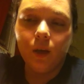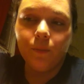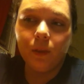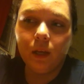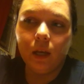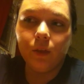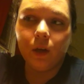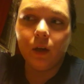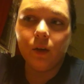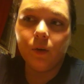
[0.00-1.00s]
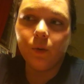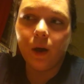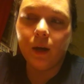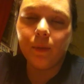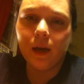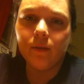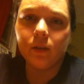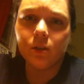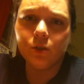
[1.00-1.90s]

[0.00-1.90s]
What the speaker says: But then I thought, oh, why am I having this